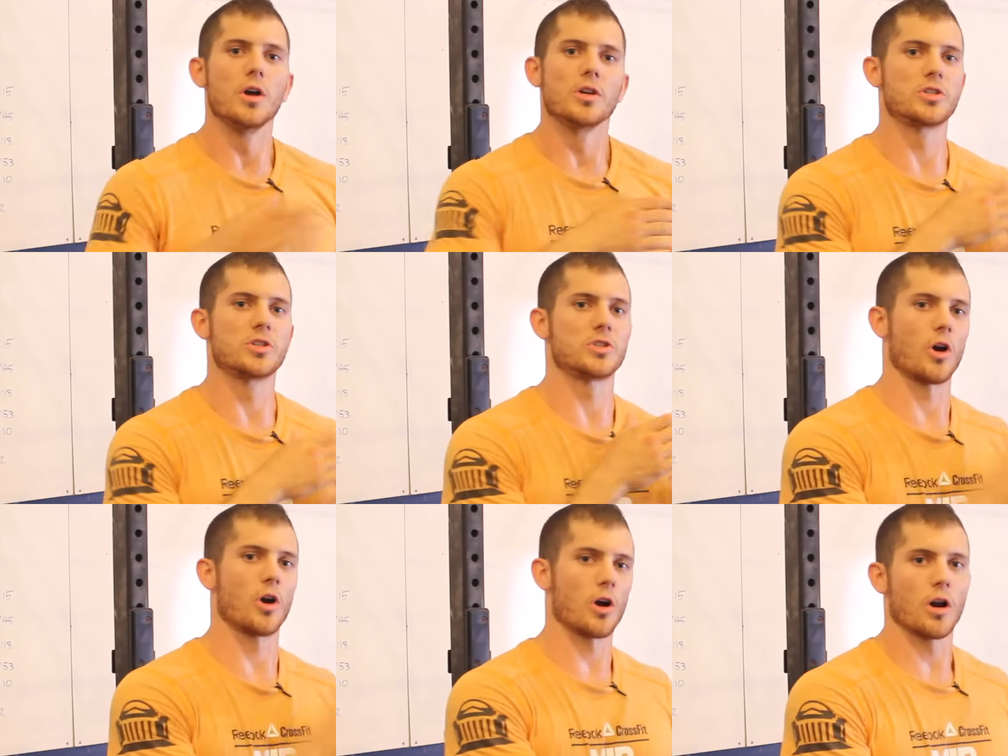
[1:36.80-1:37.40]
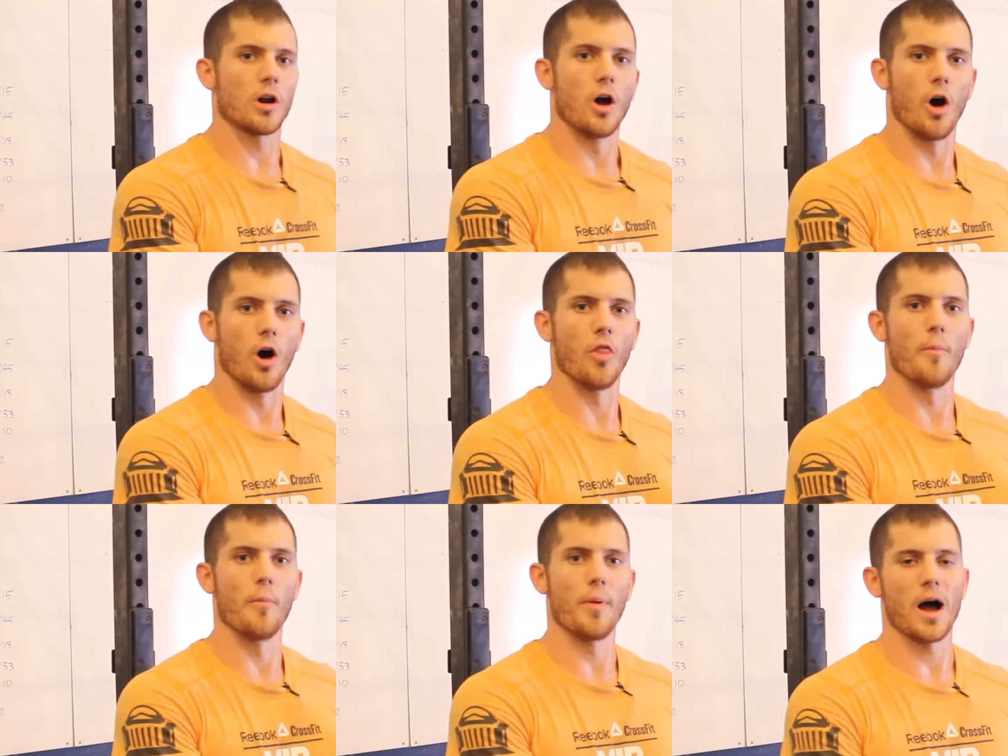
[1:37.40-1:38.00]
start
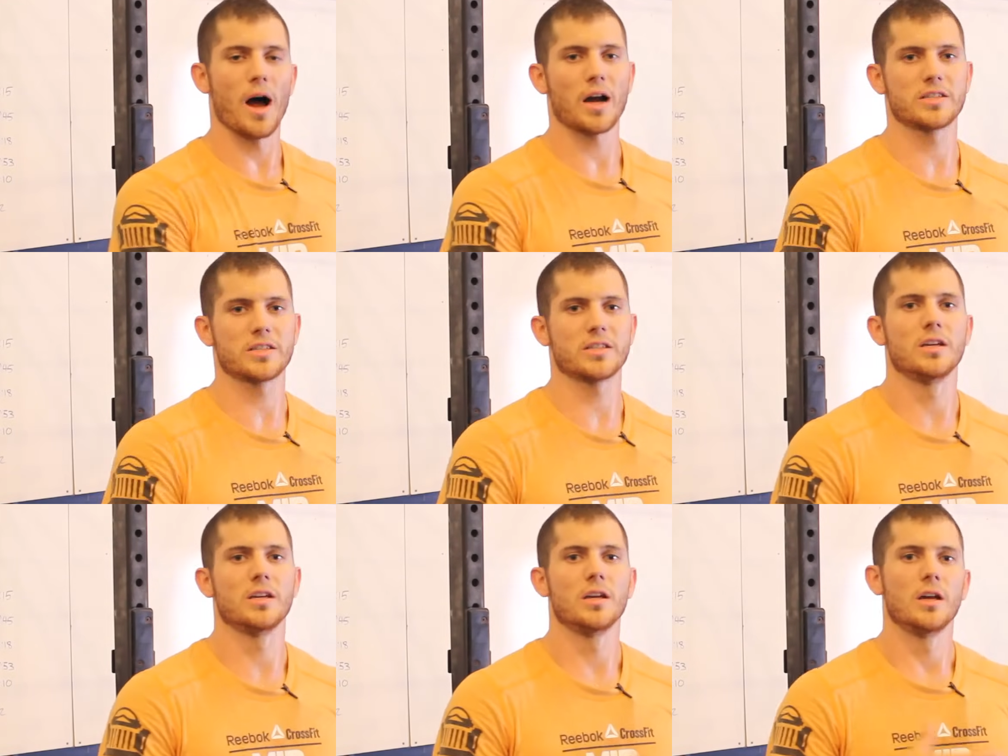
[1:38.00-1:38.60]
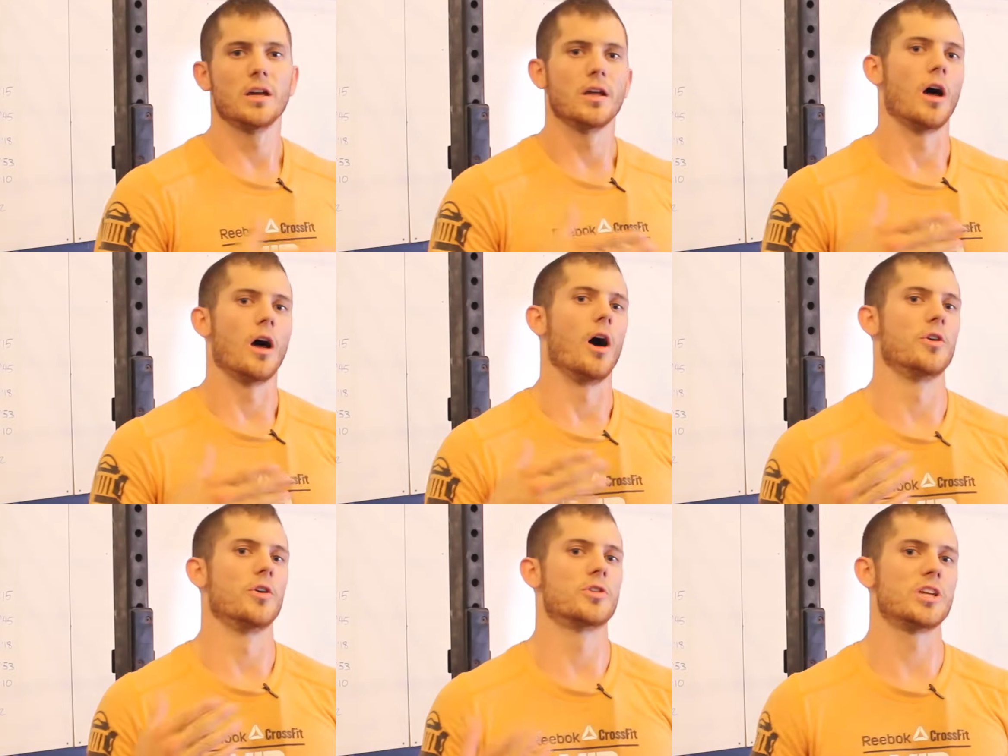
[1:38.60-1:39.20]
on the box,
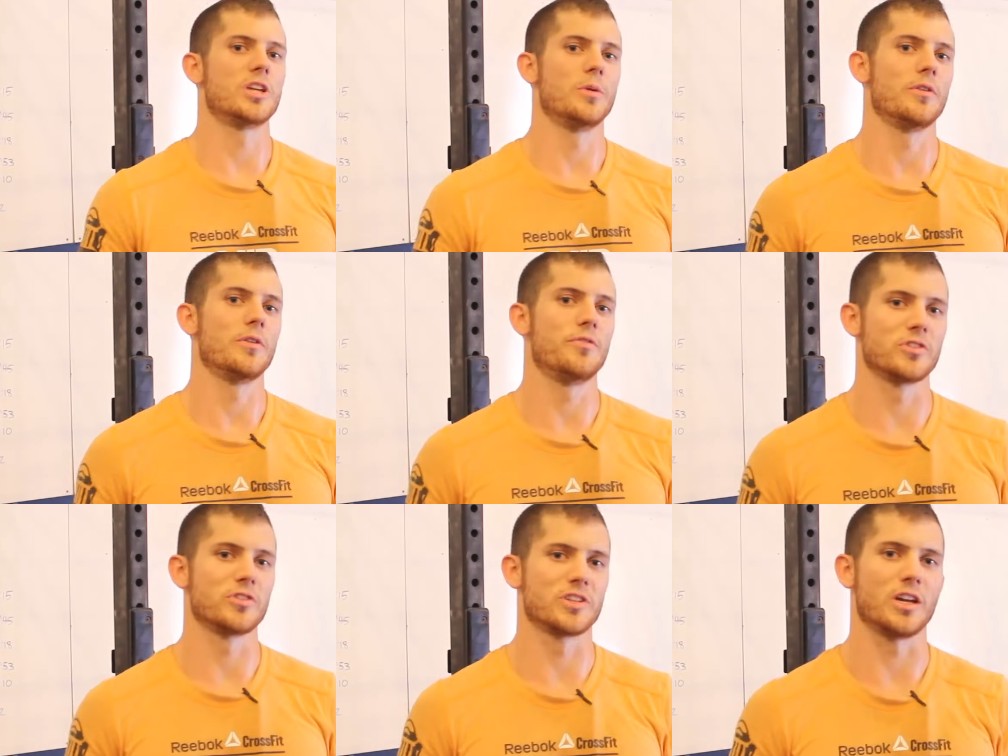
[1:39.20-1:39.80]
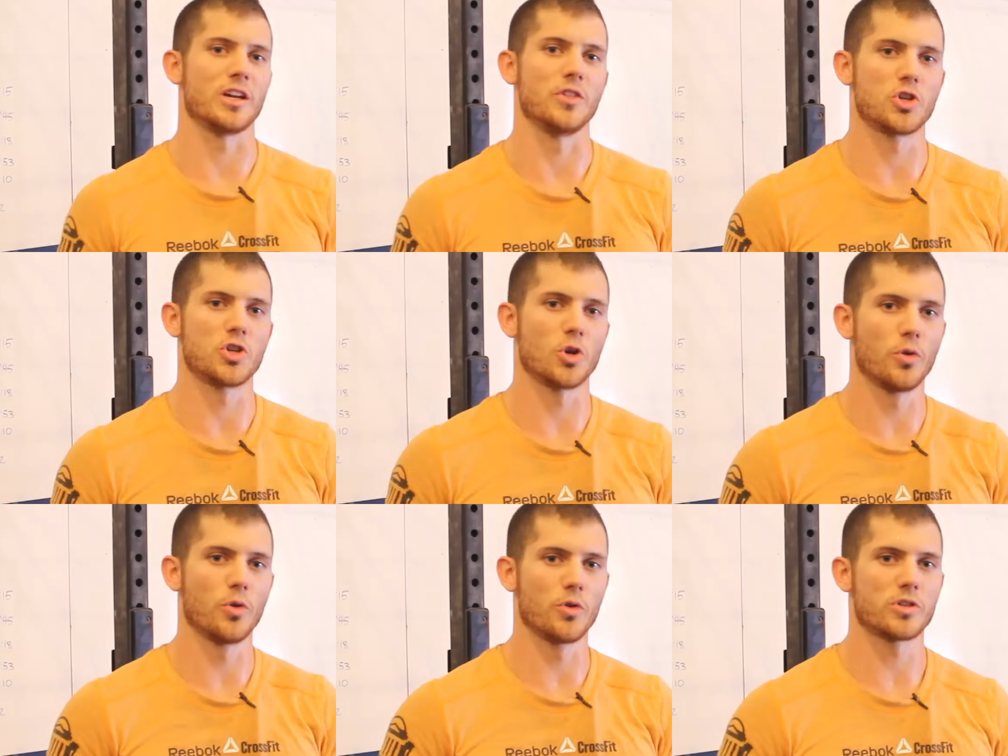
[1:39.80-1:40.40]
understand what it feels like in the
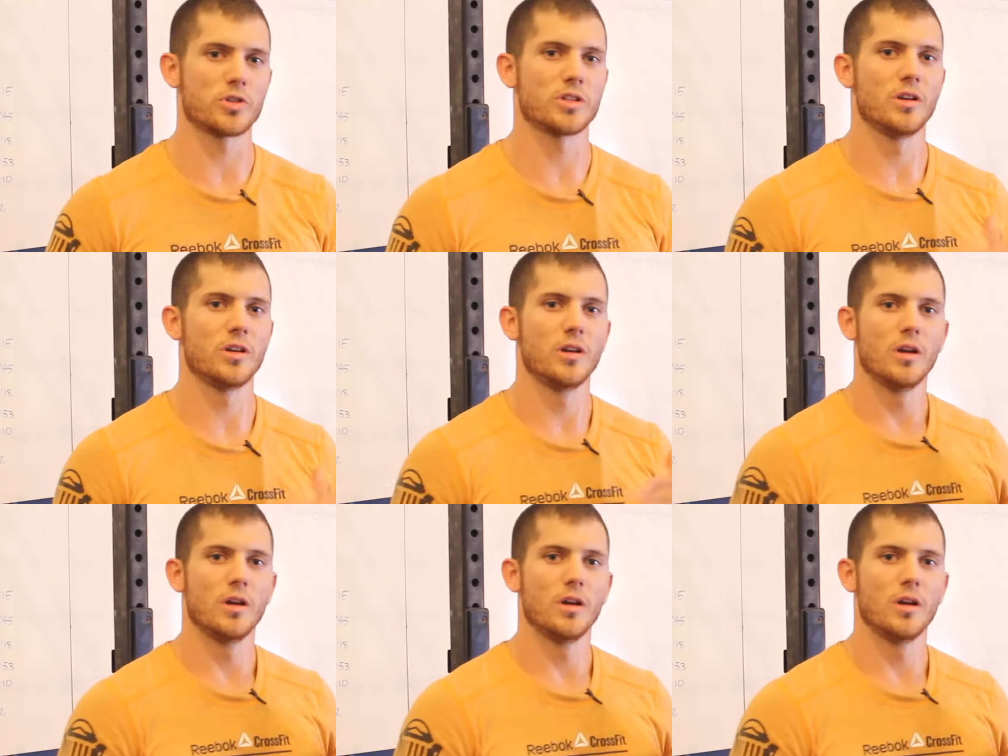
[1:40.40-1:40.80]
shoulders,